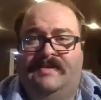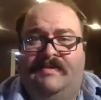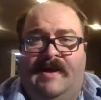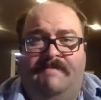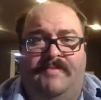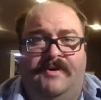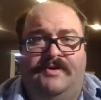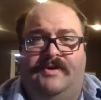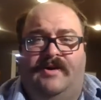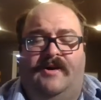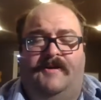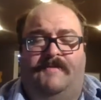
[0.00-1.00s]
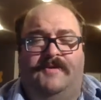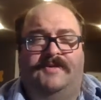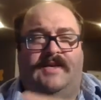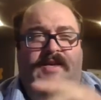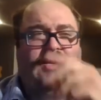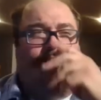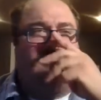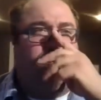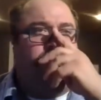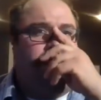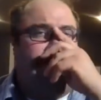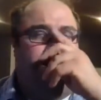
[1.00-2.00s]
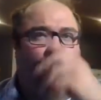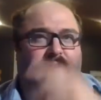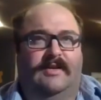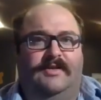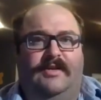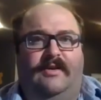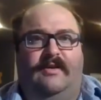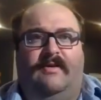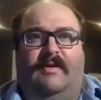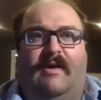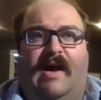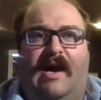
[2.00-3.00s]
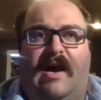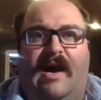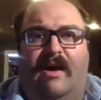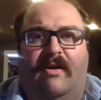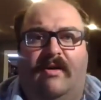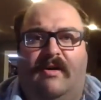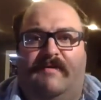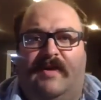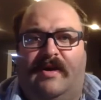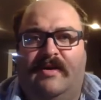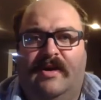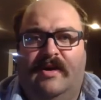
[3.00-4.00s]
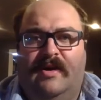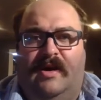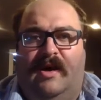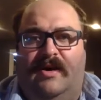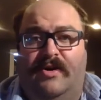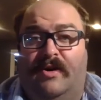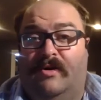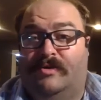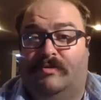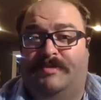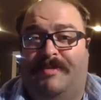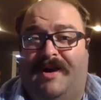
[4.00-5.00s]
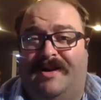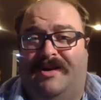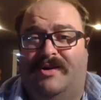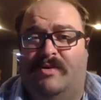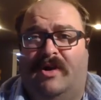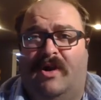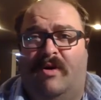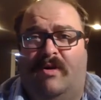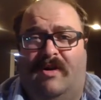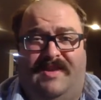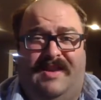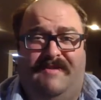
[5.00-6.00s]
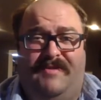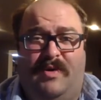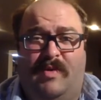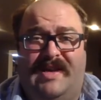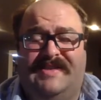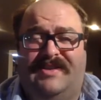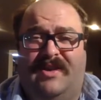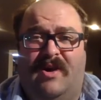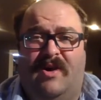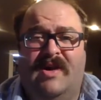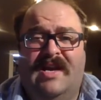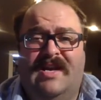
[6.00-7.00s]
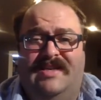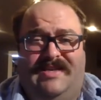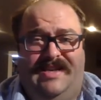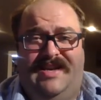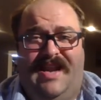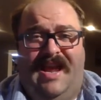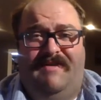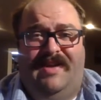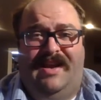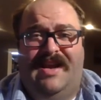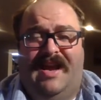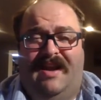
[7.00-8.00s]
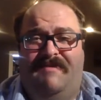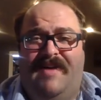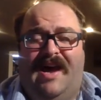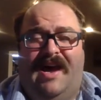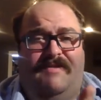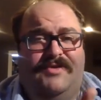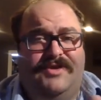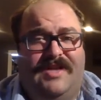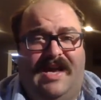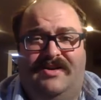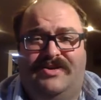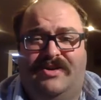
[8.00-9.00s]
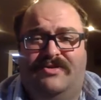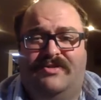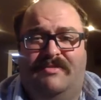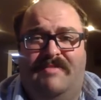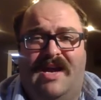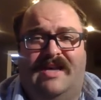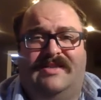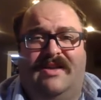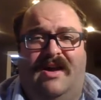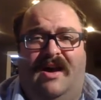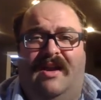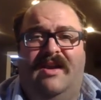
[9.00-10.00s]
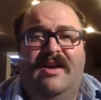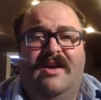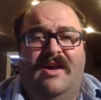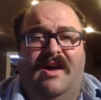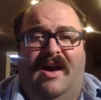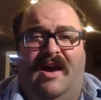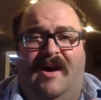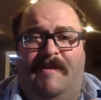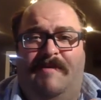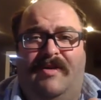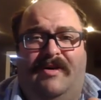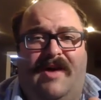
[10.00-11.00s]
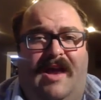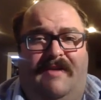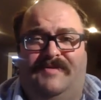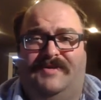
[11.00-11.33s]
what I'm pushing 100% here on our end too. I heard of a nurse responding to a code, I think a few weeks ago, didn't have an N95, just had a surgical mask on. A lot of